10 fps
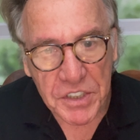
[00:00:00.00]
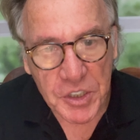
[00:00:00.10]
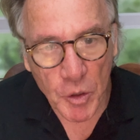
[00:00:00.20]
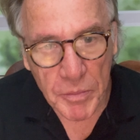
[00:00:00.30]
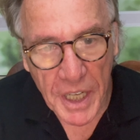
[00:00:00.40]

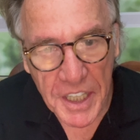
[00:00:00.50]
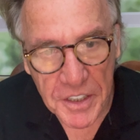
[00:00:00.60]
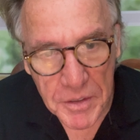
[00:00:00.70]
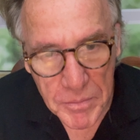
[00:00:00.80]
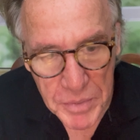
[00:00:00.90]

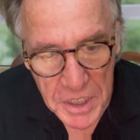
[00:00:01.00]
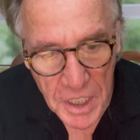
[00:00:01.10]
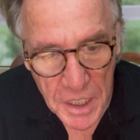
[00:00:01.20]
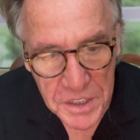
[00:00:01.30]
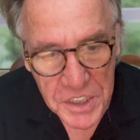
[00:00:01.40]
terminated
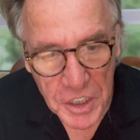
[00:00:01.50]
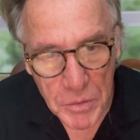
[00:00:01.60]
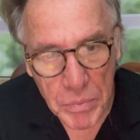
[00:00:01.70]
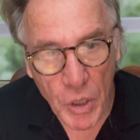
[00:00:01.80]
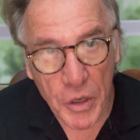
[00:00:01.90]
because the
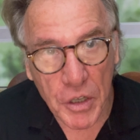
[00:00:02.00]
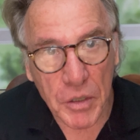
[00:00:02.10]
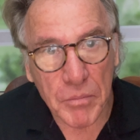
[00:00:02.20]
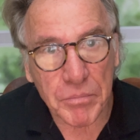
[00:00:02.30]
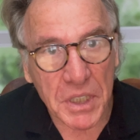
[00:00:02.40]

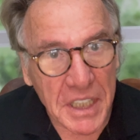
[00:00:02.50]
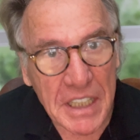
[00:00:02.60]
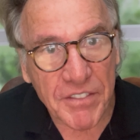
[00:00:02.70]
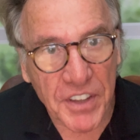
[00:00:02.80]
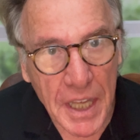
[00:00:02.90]
employer
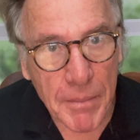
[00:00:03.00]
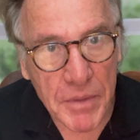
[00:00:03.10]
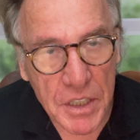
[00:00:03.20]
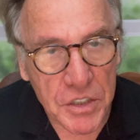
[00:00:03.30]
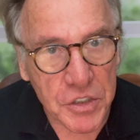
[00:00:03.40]
believed
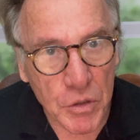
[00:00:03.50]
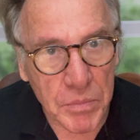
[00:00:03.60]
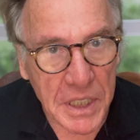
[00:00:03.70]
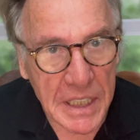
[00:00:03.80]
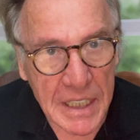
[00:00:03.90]
them to
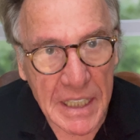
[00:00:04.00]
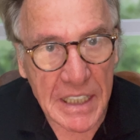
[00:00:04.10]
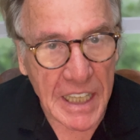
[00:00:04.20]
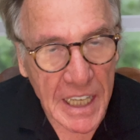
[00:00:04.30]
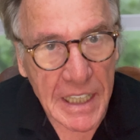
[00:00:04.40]
be
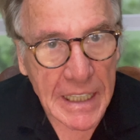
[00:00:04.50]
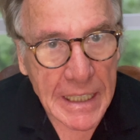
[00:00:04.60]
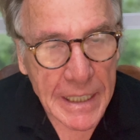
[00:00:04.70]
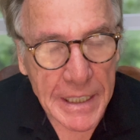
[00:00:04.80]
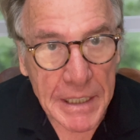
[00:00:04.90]

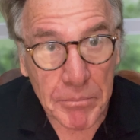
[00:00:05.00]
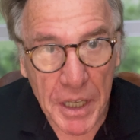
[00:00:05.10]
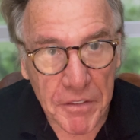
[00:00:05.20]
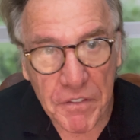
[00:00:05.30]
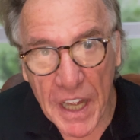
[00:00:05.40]
gay,
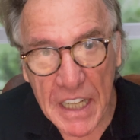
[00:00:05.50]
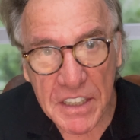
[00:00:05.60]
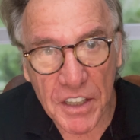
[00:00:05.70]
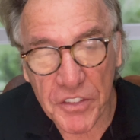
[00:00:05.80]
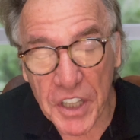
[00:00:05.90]
but in
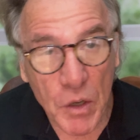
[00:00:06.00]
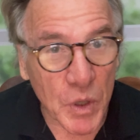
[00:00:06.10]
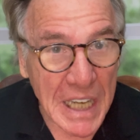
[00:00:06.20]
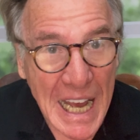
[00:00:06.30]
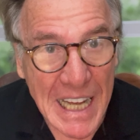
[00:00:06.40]
fact they
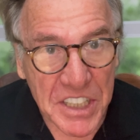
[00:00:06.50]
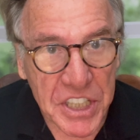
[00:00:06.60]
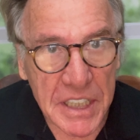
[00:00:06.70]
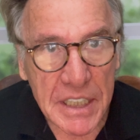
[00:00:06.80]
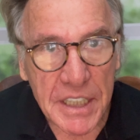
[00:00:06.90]
were
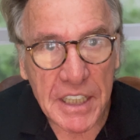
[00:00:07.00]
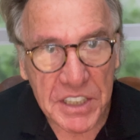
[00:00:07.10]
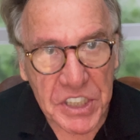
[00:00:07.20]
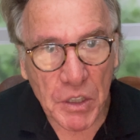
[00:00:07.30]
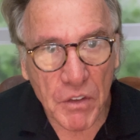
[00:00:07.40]
not,
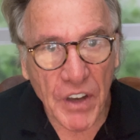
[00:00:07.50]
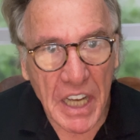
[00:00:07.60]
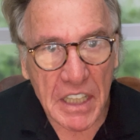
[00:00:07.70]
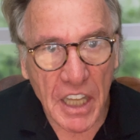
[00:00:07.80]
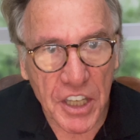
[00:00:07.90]
it's still a
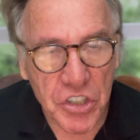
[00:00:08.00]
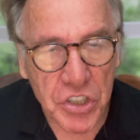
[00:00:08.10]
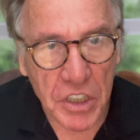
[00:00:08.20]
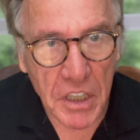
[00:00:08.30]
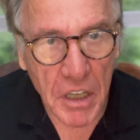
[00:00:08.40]

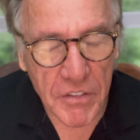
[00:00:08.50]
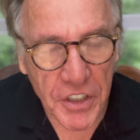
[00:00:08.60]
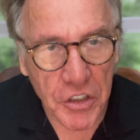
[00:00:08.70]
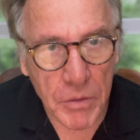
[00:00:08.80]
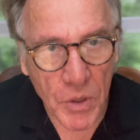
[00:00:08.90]
violation of
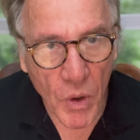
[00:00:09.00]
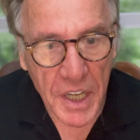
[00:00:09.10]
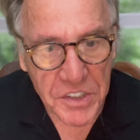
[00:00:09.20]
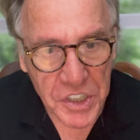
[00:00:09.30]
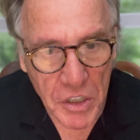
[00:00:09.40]
the Human
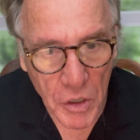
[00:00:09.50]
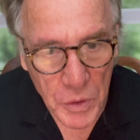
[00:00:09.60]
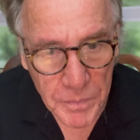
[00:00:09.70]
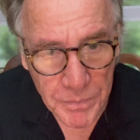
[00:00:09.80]
Rights Code.